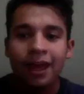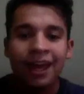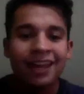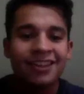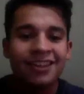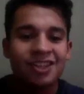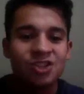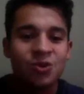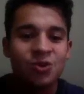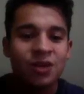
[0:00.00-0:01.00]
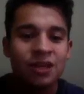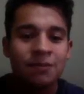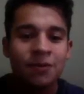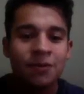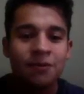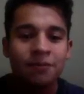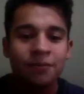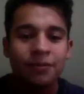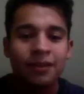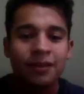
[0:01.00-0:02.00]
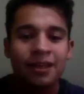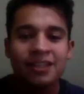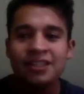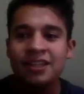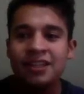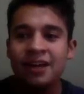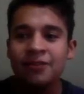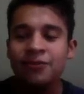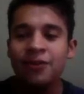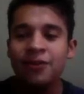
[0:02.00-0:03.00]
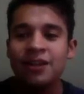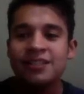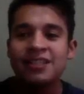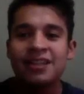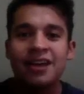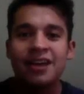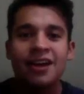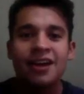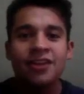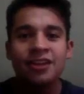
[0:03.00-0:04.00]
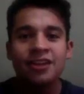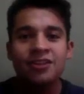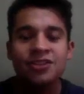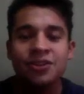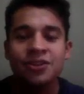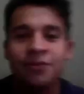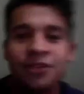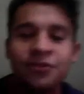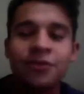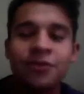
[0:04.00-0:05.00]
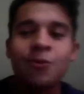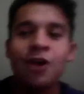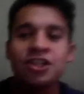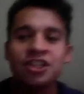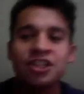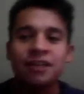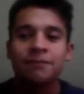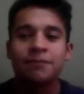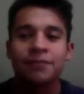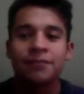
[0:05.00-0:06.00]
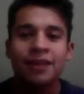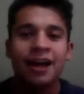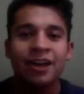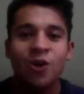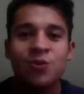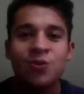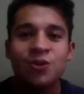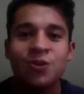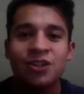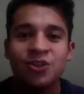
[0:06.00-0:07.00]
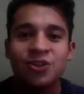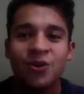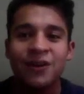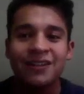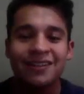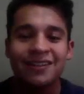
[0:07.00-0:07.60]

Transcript: and zookeeper is a noun phrase. Thank you so much for watching. I hope you enjoyed.